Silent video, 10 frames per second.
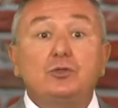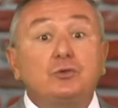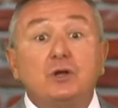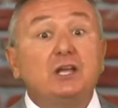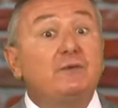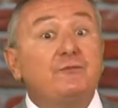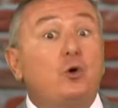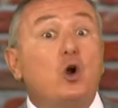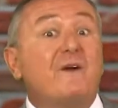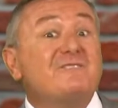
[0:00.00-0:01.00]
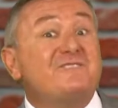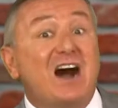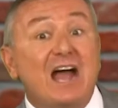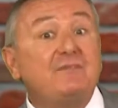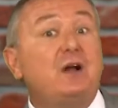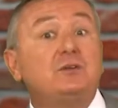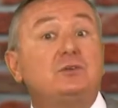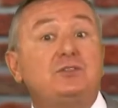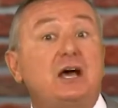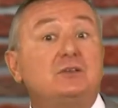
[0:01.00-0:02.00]
$300,000, $400,000,
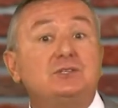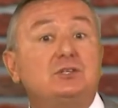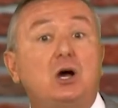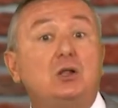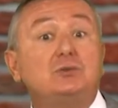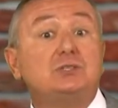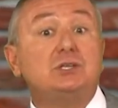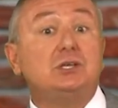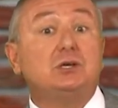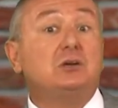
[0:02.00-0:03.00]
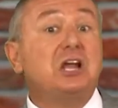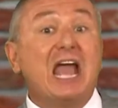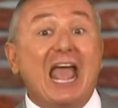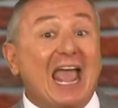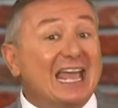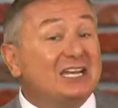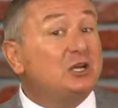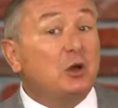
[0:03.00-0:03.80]
$500,000 a year and